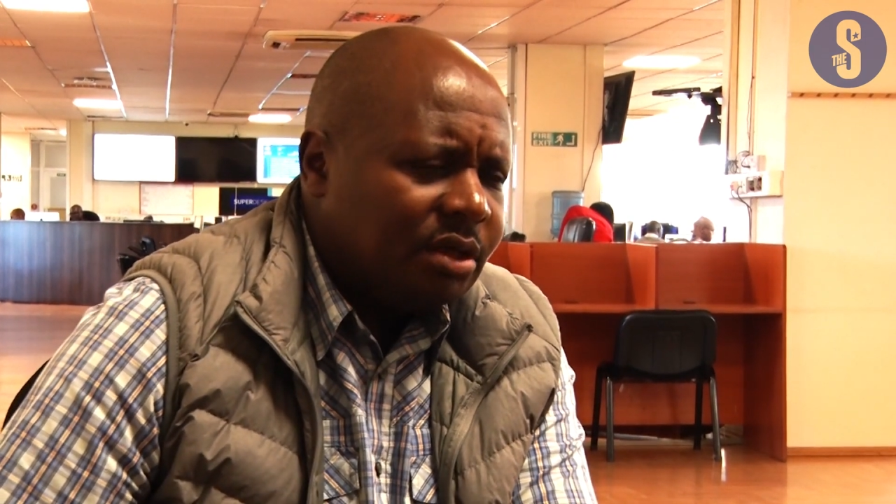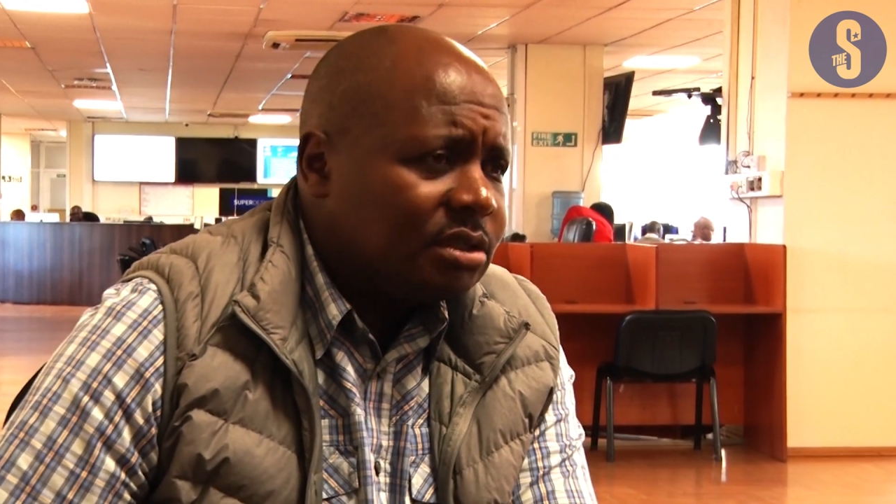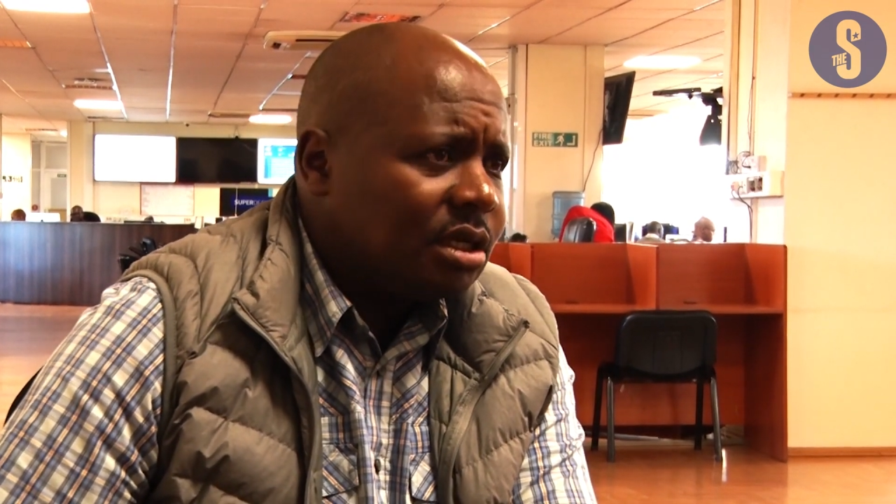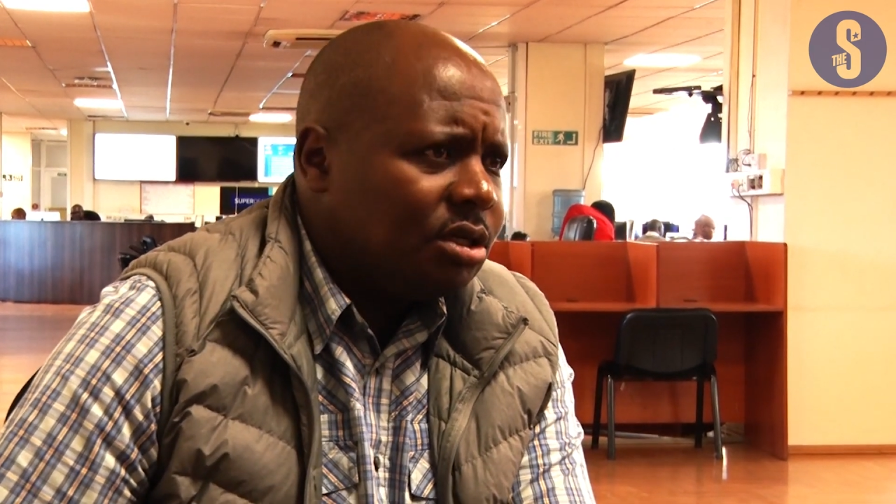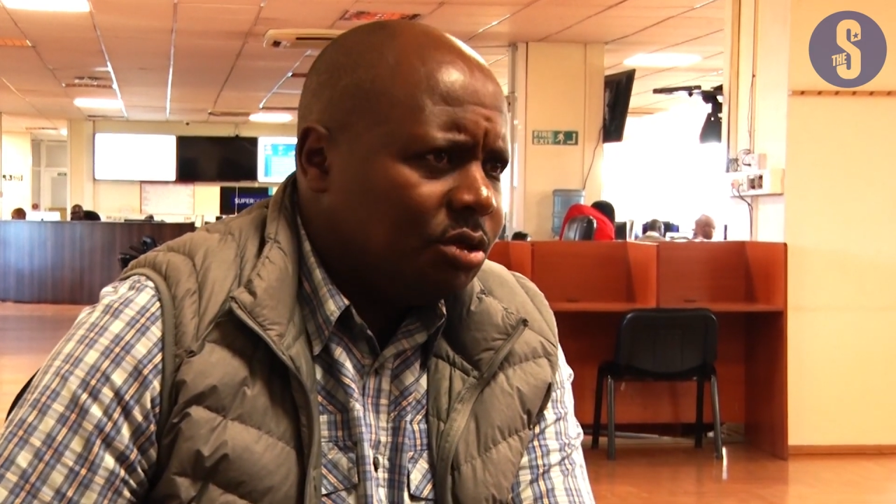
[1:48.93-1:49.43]

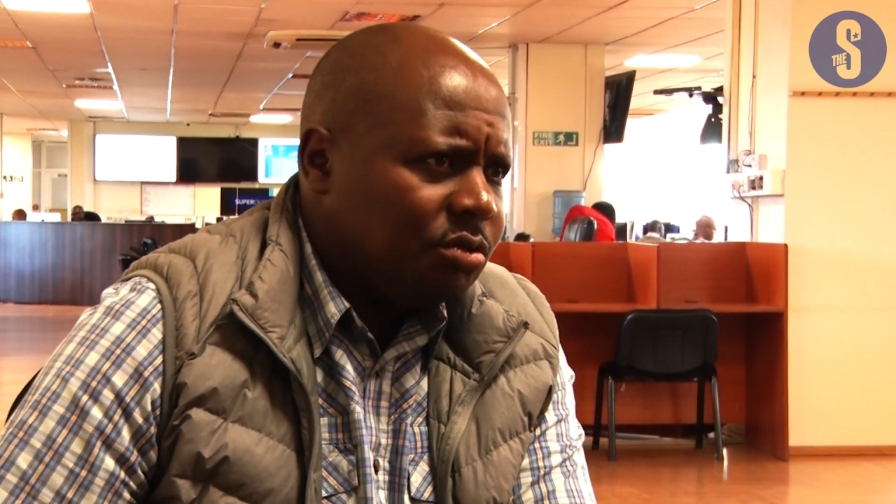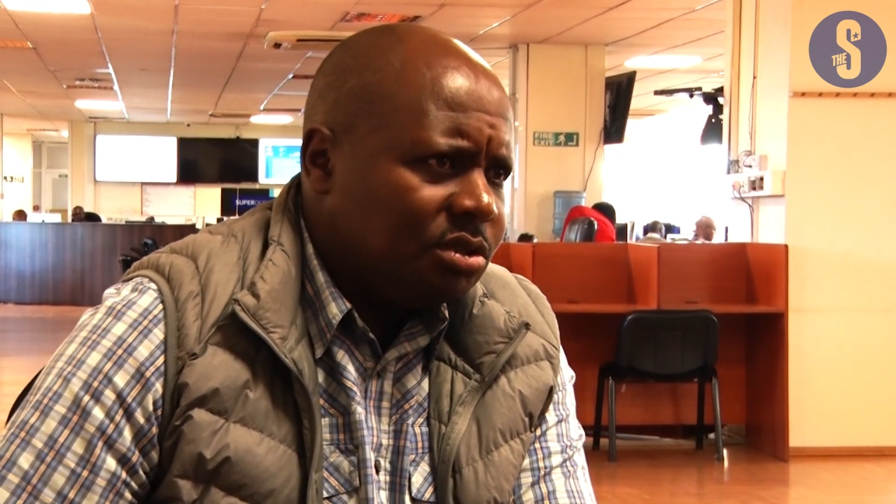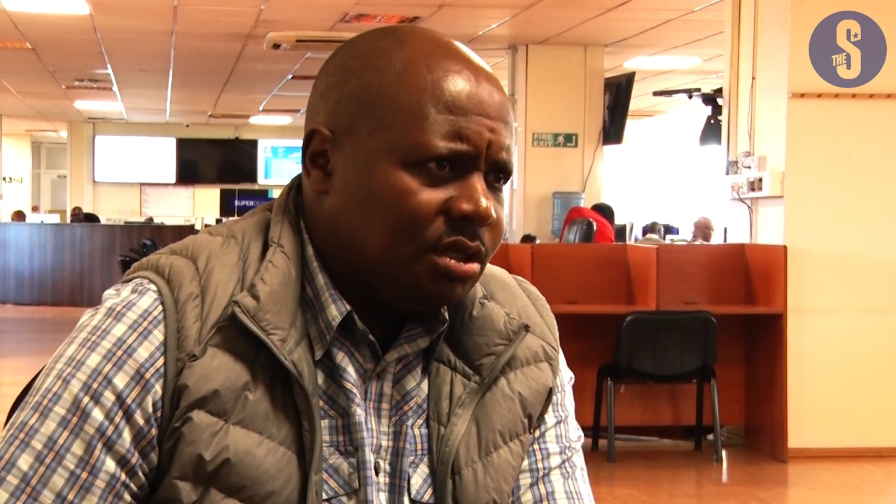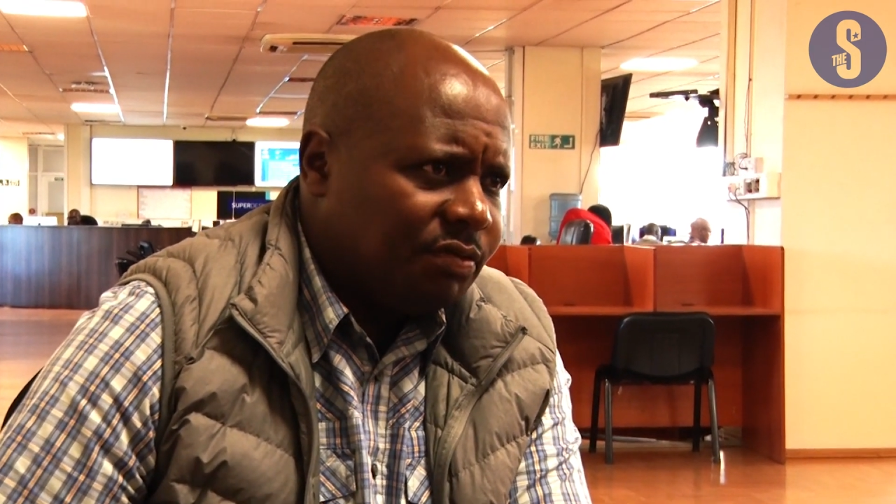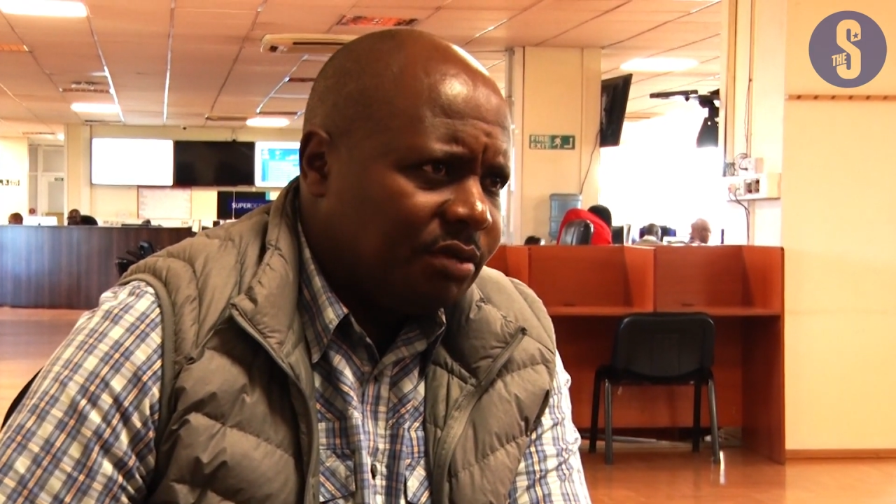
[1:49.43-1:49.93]
There's a
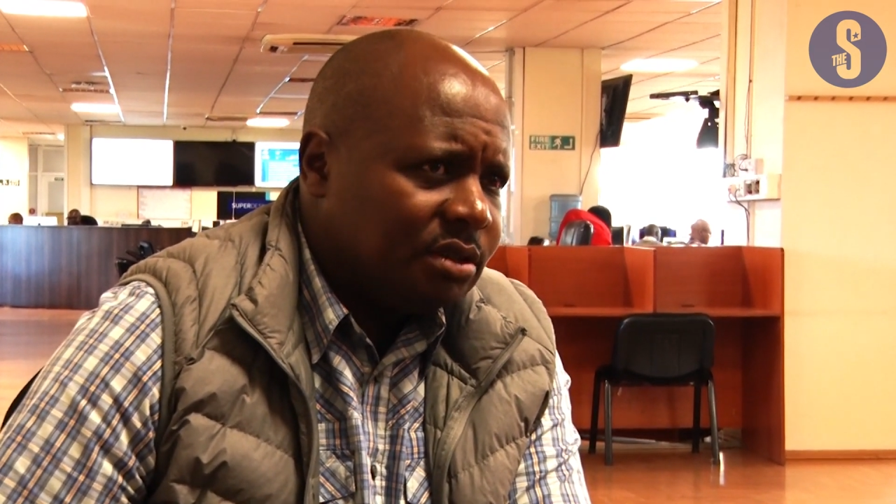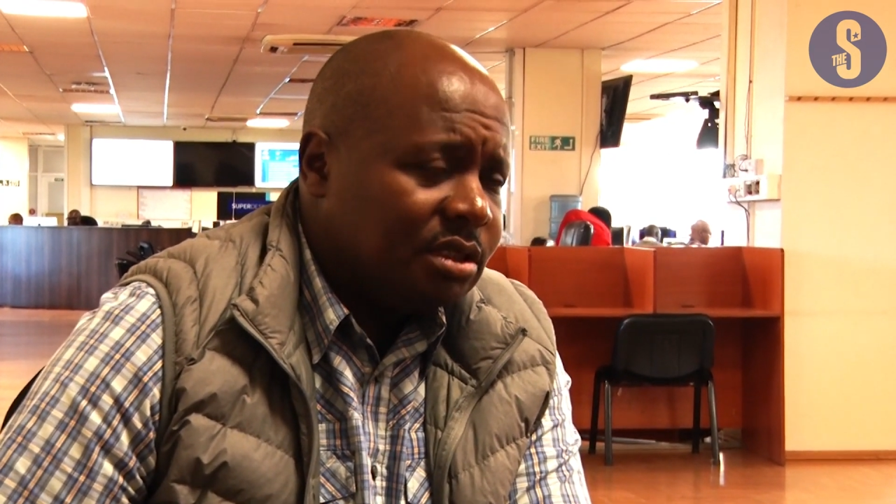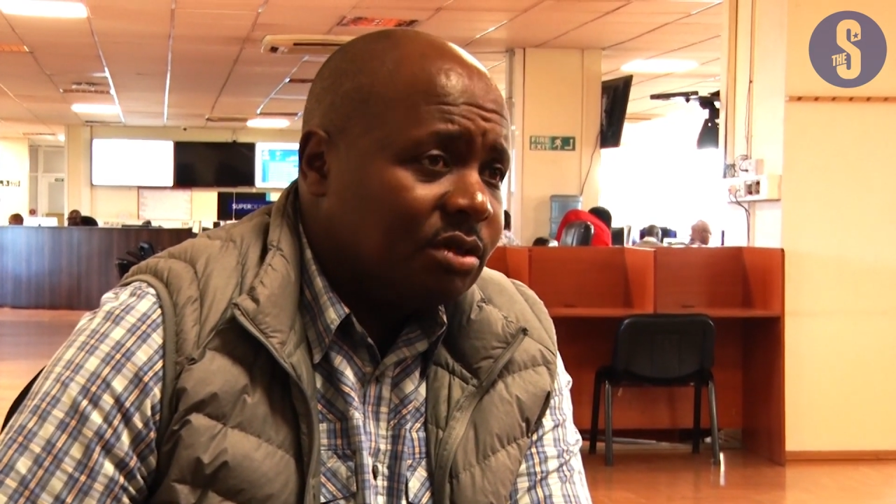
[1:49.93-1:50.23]
huge difference.